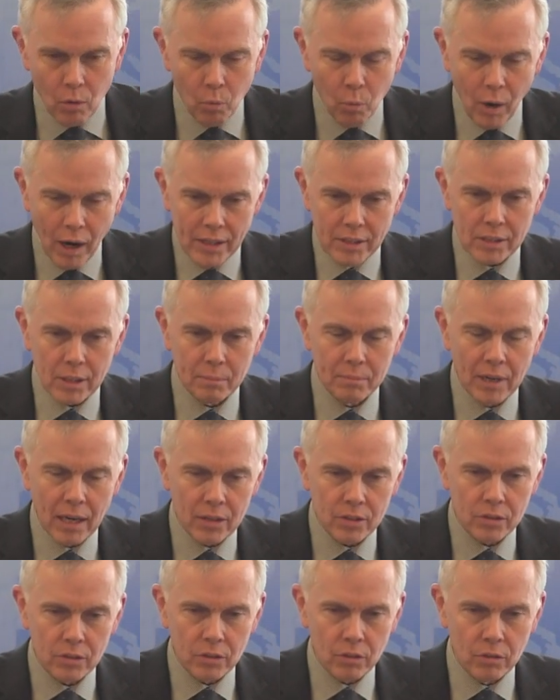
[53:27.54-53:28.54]
Why
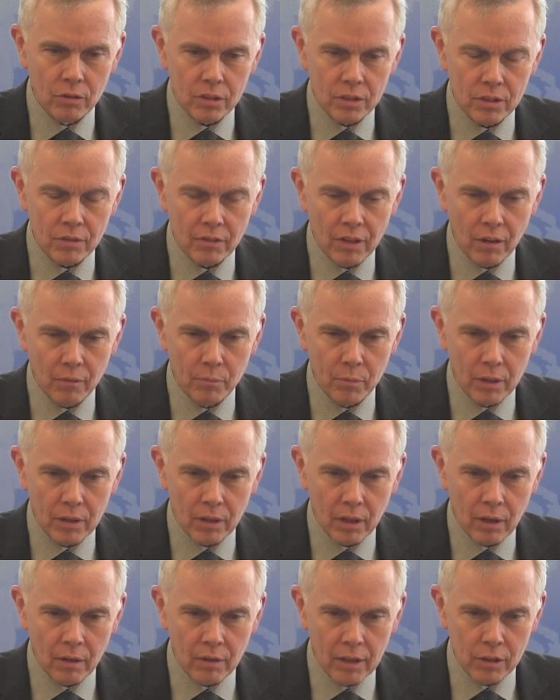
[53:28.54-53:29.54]
subnational units of
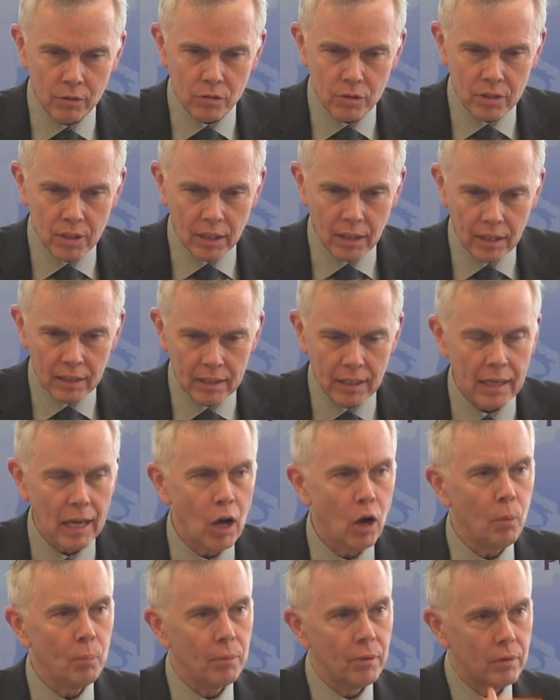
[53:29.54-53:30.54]
government are interesting and can
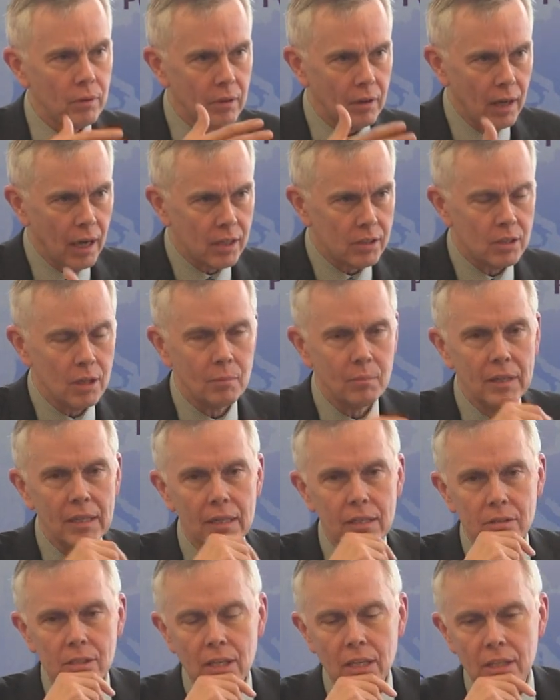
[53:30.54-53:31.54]
help
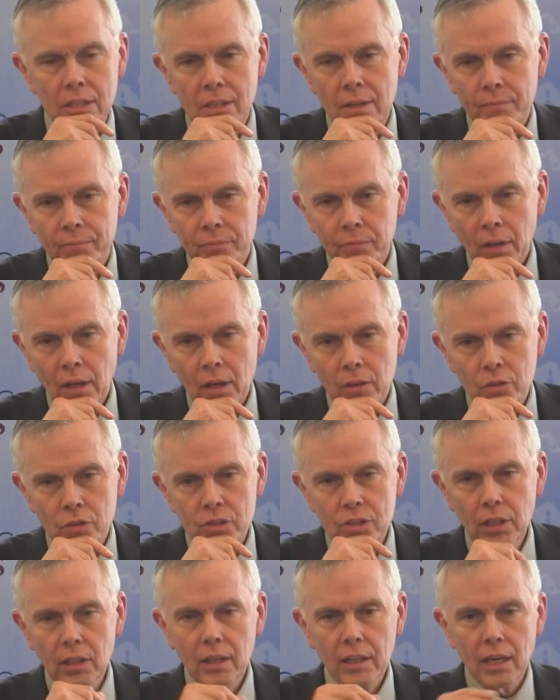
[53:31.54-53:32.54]
SMEs is
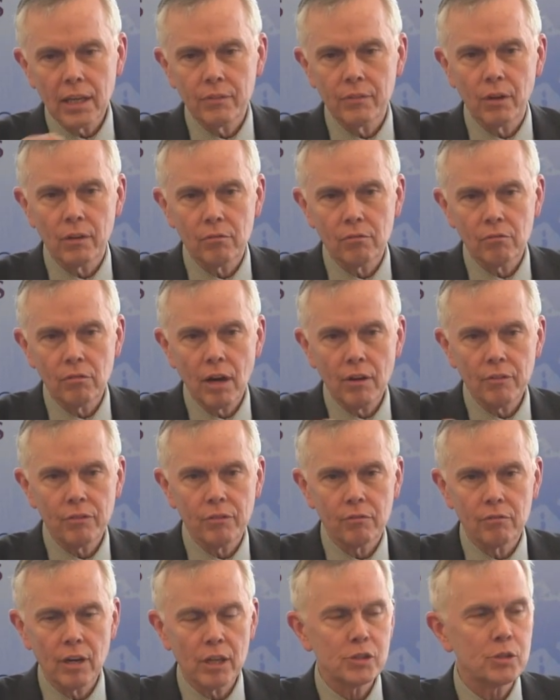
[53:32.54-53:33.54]
there's still a kind of a
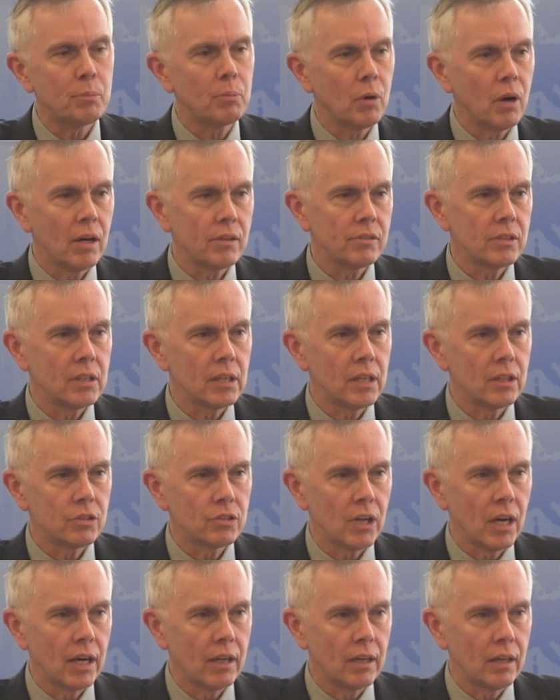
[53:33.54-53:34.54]
rough reciprocity in
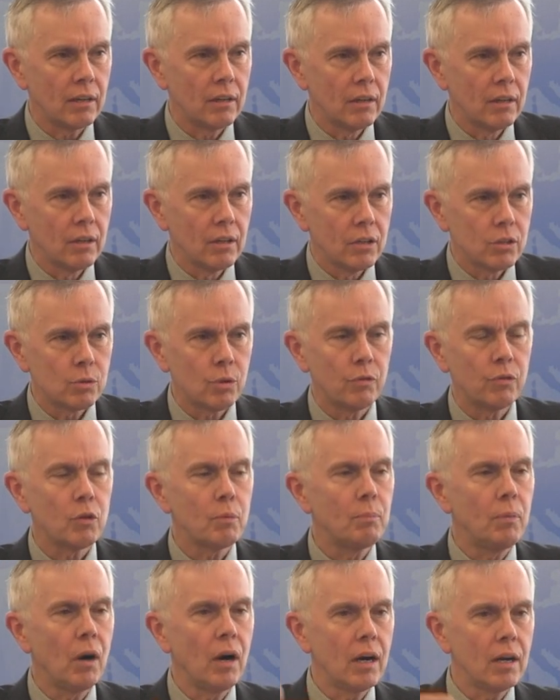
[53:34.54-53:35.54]
China. So if
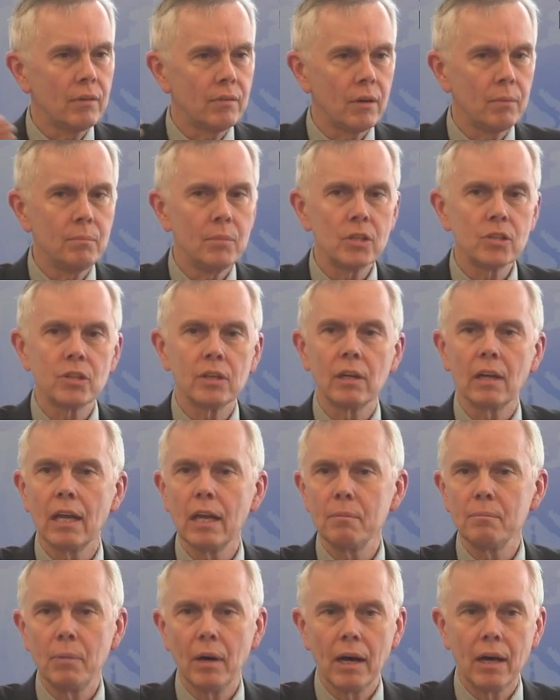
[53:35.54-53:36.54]
you're part of a mission
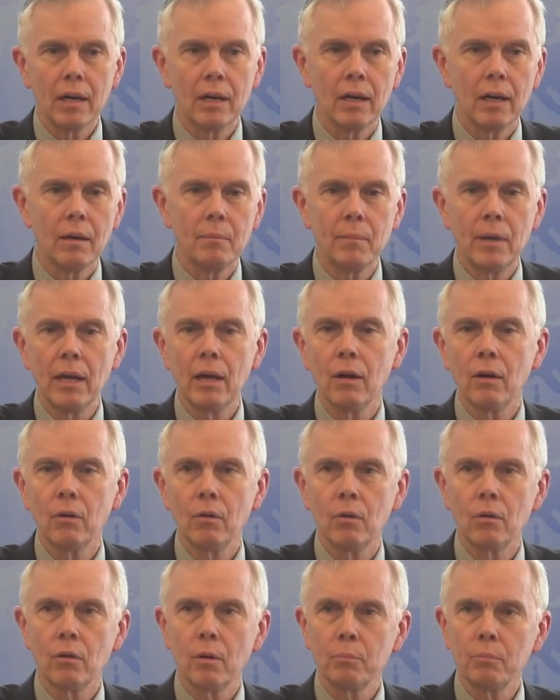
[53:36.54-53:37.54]
led by a
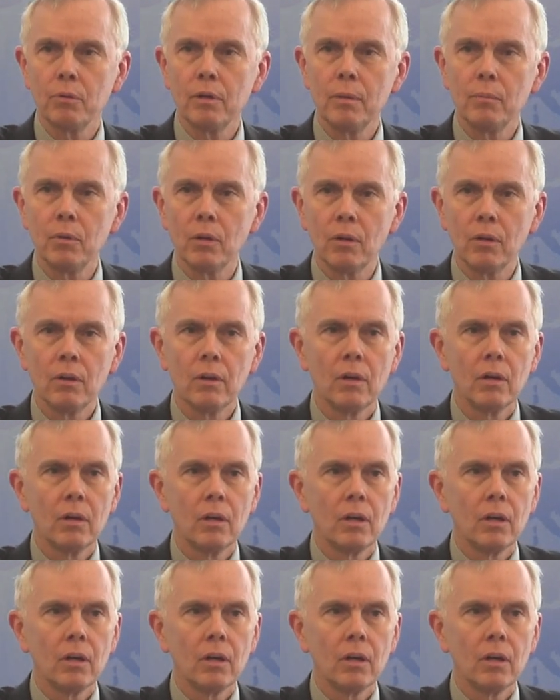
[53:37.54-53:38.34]
mayor or a premier,